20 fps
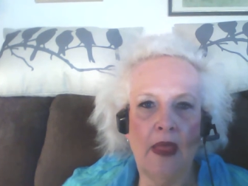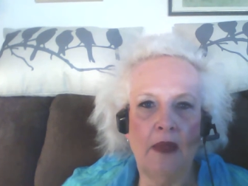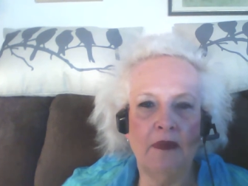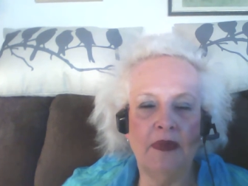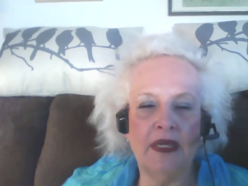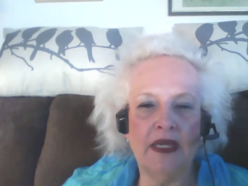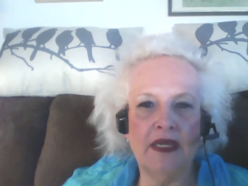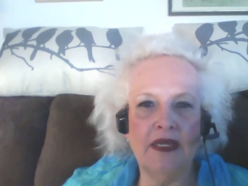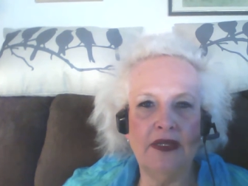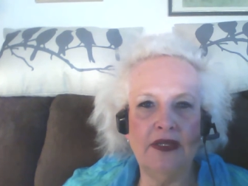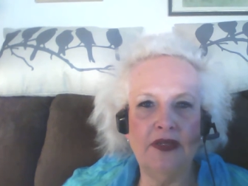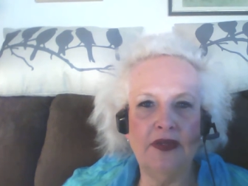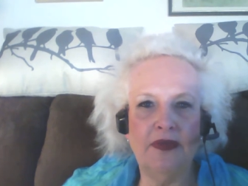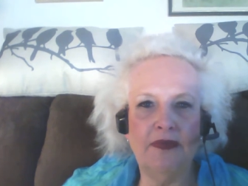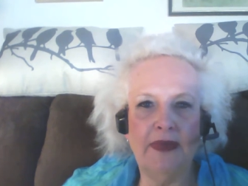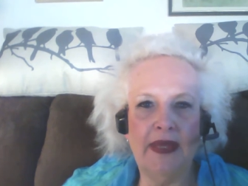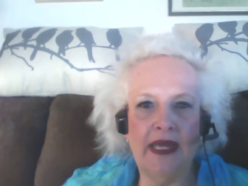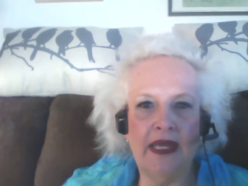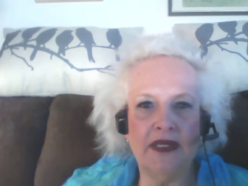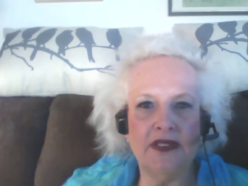But can you
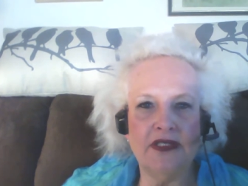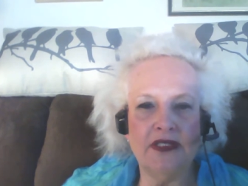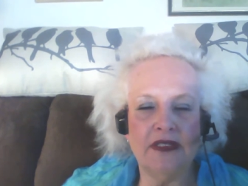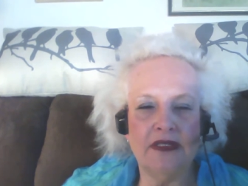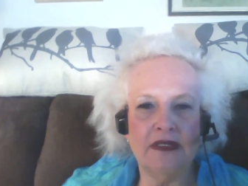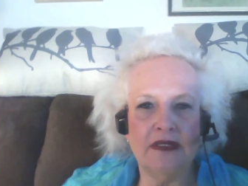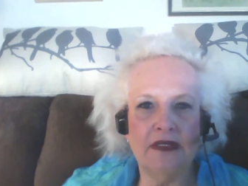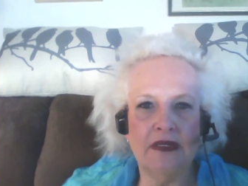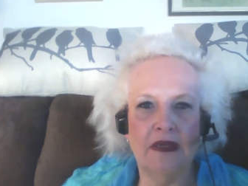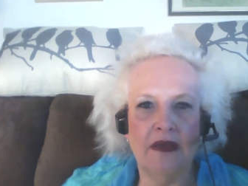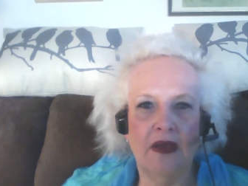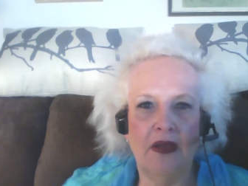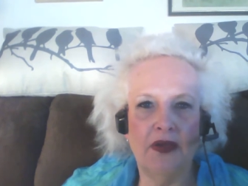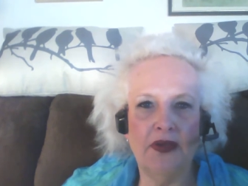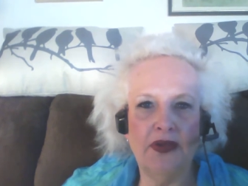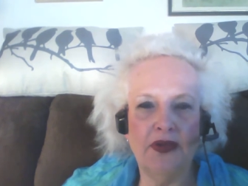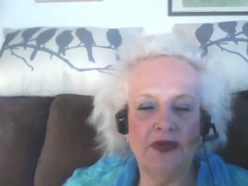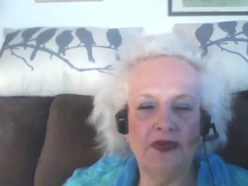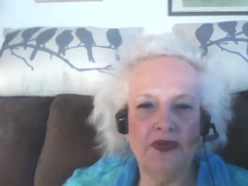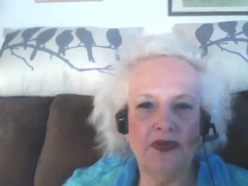imagine all
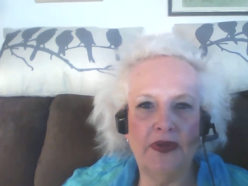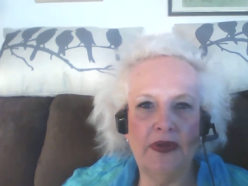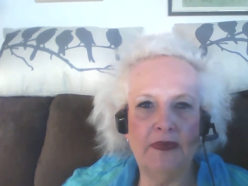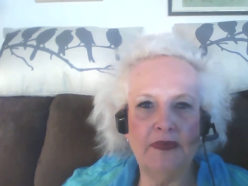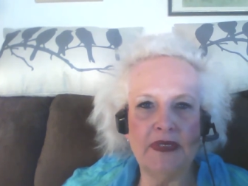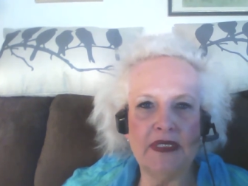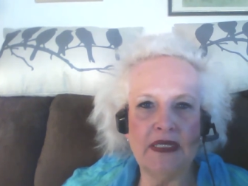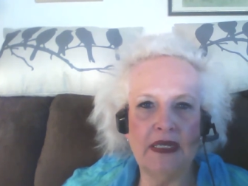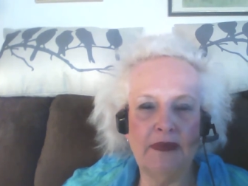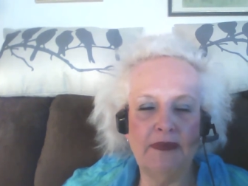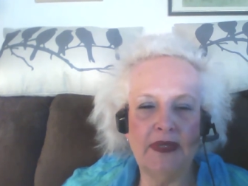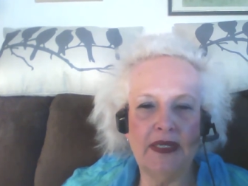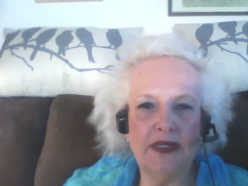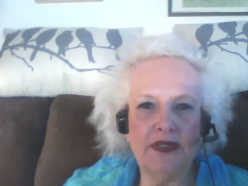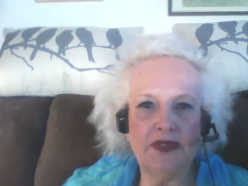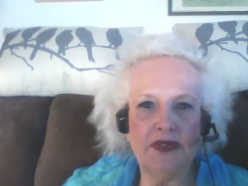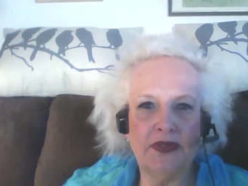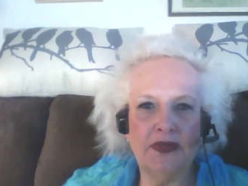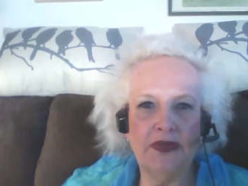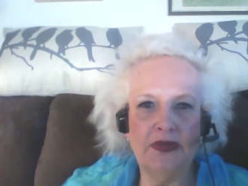your dreams coming
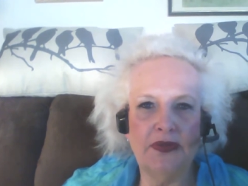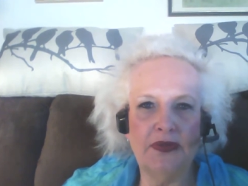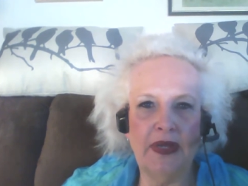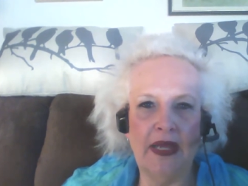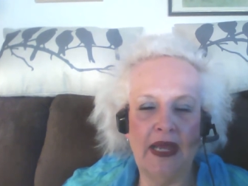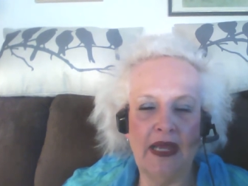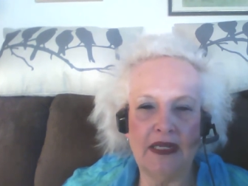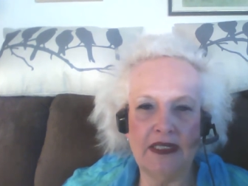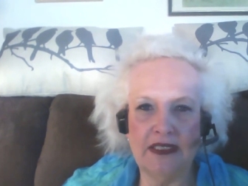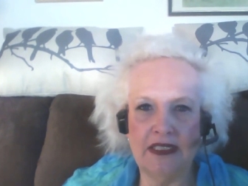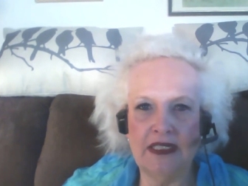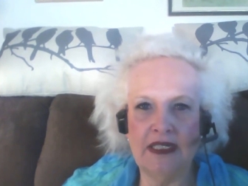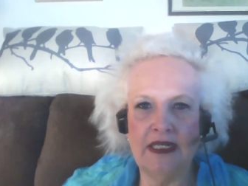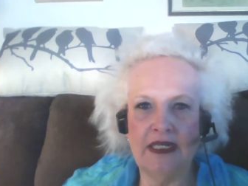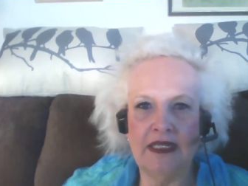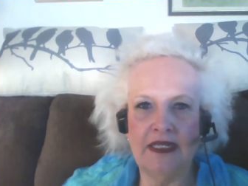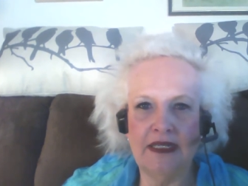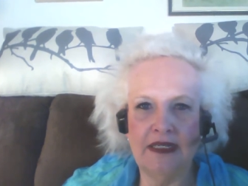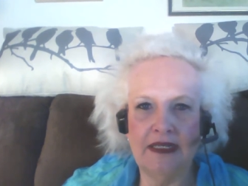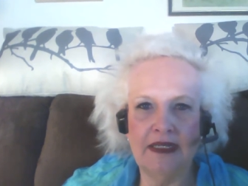true
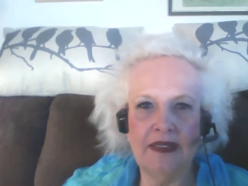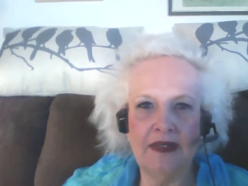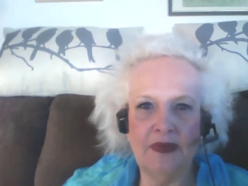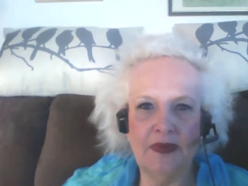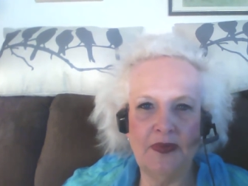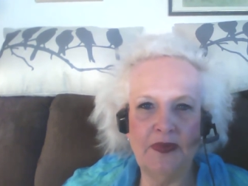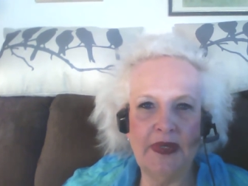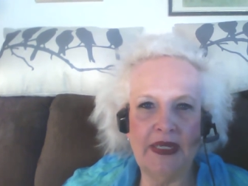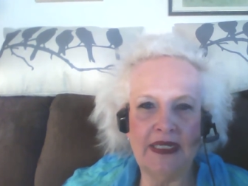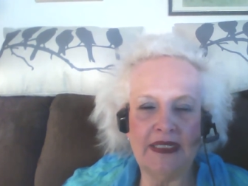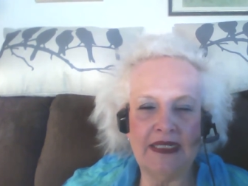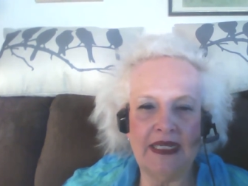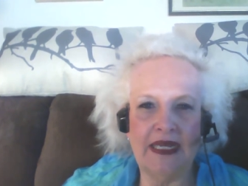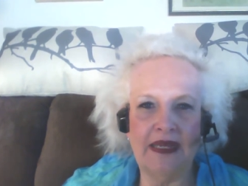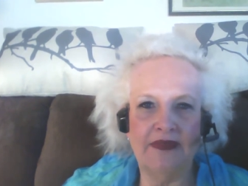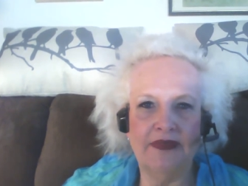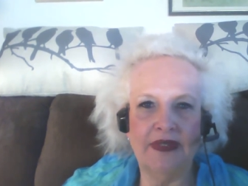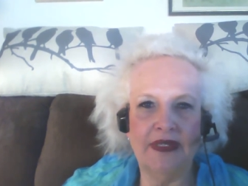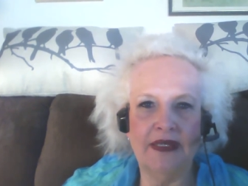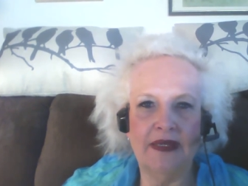actually when we get to
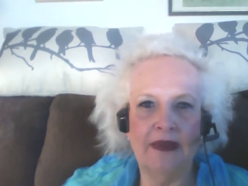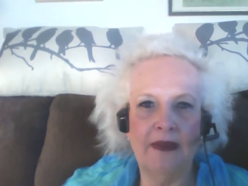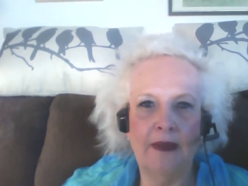heaven?